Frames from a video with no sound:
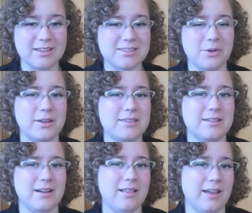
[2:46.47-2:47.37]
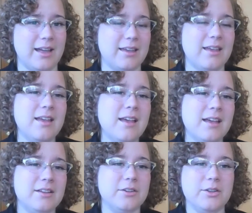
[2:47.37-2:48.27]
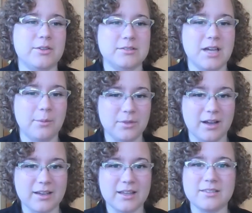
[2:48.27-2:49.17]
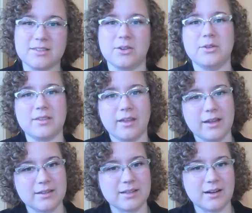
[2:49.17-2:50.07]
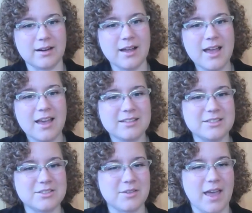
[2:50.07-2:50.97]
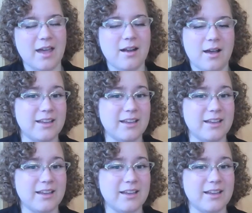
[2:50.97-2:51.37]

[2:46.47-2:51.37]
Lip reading: So it's not you can time block it, and so it's a lot easier to do that.